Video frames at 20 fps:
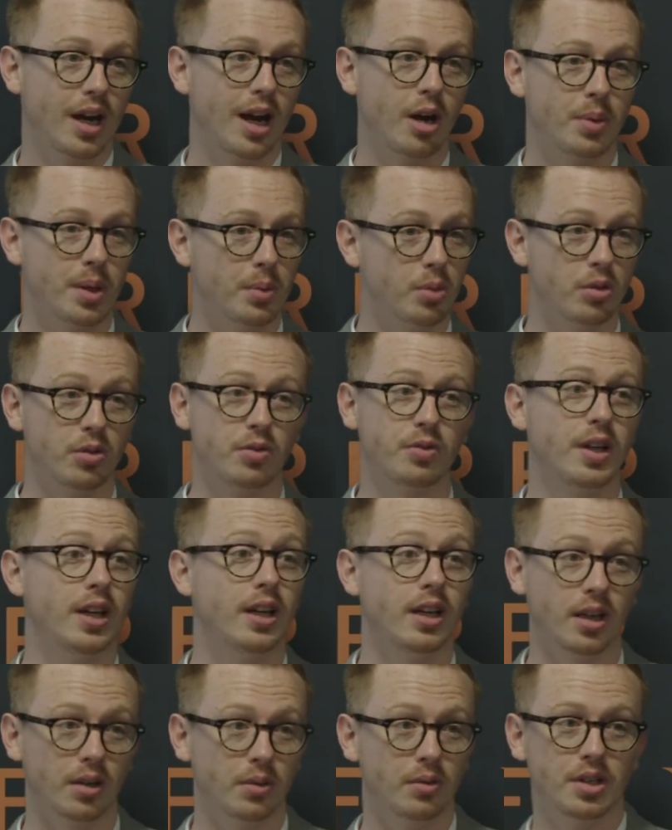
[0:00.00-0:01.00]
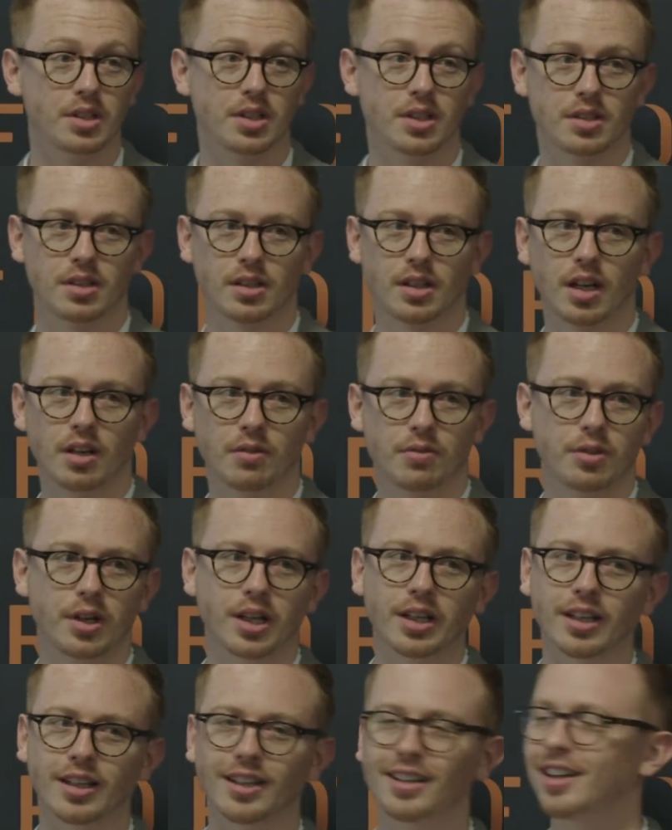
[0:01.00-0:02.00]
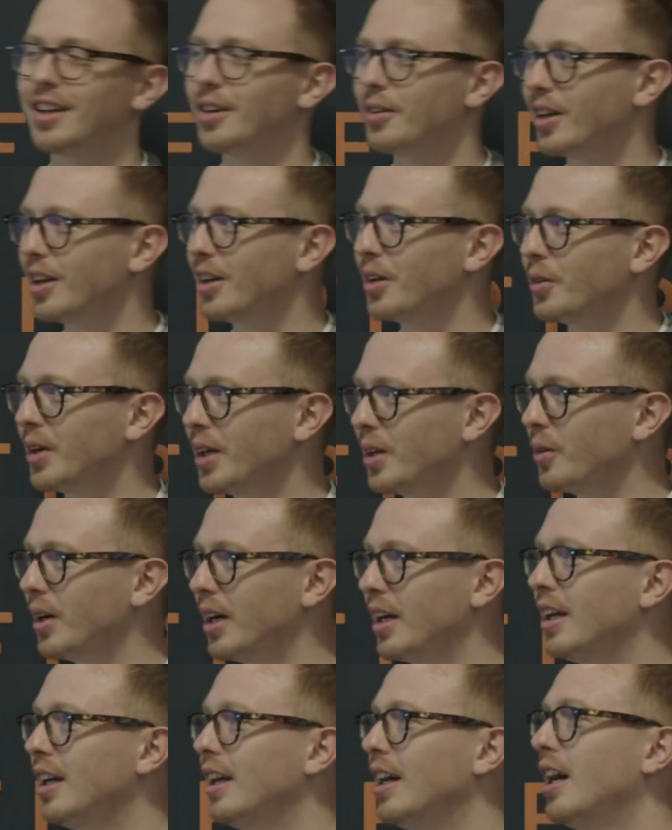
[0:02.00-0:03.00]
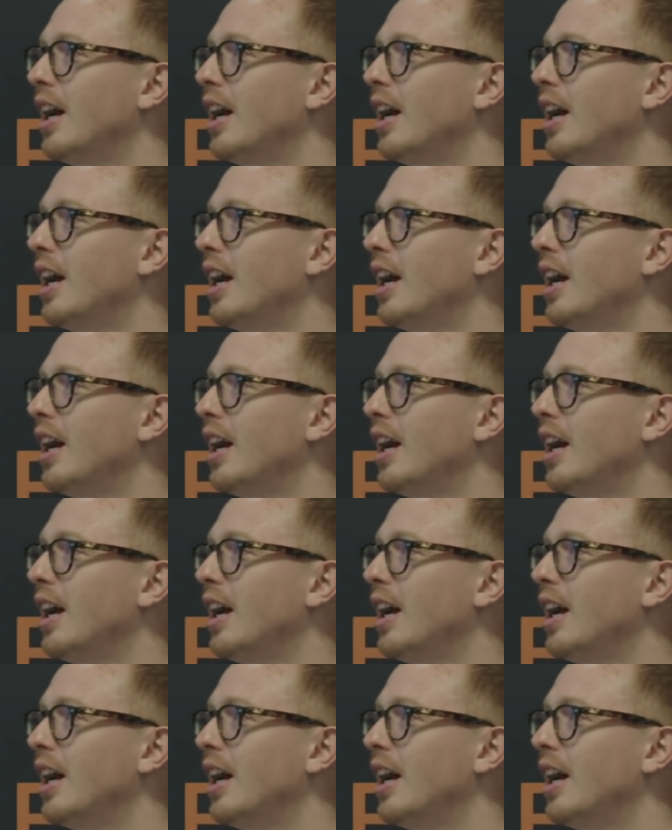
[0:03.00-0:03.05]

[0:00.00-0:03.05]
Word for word: how people are feeling, which is kind of freaky in a, in a weird way.